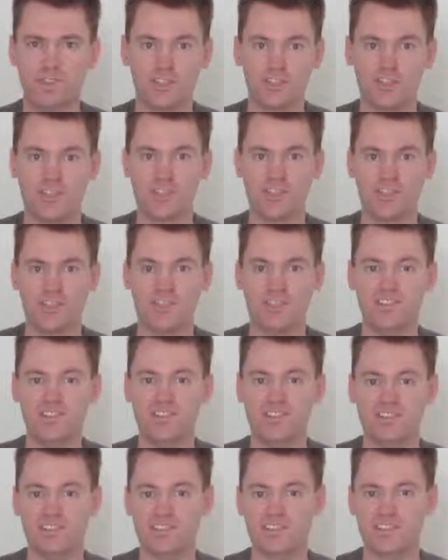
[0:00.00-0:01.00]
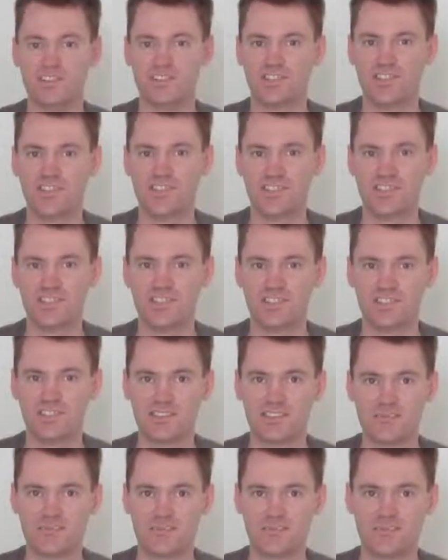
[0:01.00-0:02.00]
especially in the United States
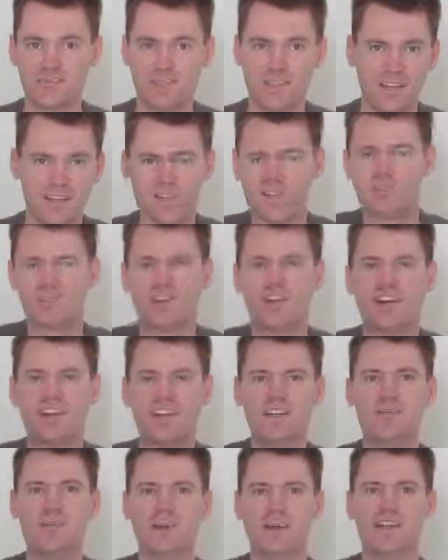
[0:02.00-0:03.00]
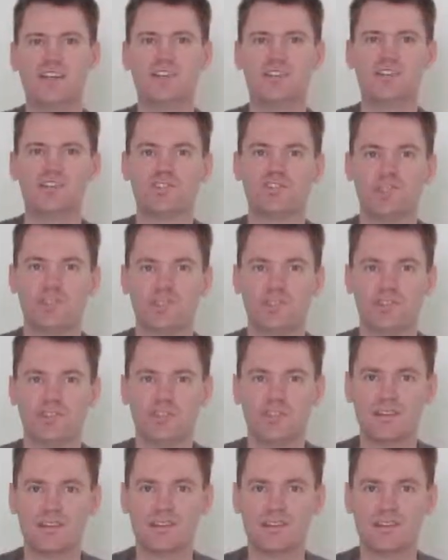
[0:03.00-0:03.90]
and also anywhere else in the world.